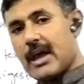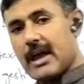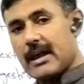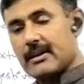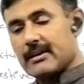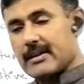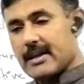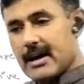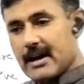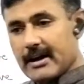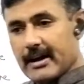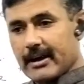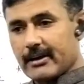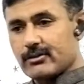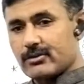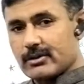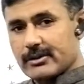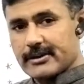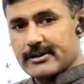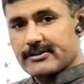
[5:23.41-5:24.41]
and they are
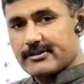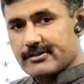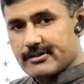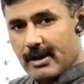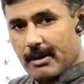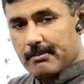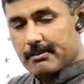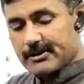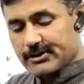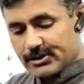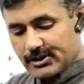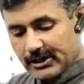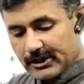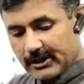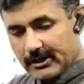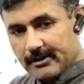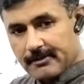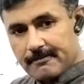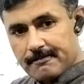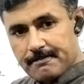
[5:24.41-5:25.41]
actually
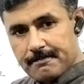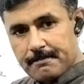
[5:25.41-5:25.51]
establishing